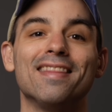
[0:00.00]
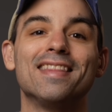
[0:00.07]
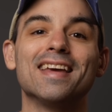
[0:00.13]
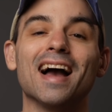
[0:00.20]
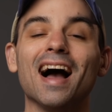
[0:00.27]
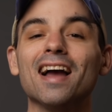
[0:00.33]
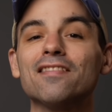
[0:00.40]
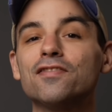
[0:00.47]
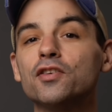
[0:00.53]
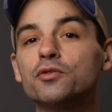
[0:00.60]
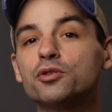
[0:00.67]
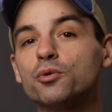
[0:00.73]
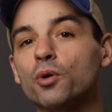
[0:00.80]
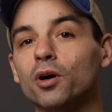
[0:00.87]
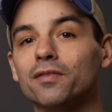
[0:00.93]
The iPhone
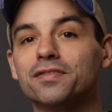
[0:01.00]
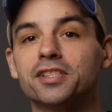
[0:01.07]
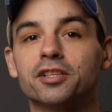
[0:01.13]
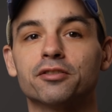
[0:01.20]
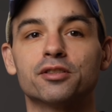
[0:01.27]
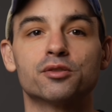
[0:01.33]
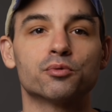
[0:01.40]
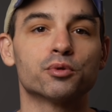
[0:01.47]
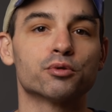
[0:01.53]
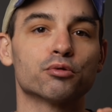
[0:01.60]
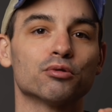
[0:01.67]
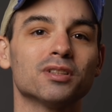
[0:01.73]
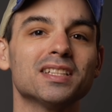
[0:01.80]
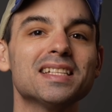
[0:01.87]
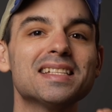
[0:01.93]
twelve series was
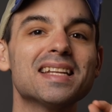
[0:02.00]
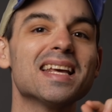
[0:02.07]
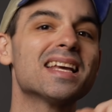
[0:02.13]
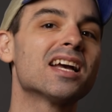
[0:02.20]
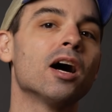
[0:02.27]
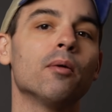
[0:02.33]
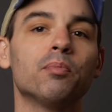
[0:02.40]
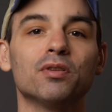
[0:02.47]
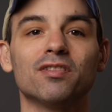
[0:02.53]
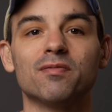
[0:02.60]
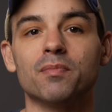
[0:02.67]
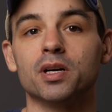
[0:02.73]
released a couple of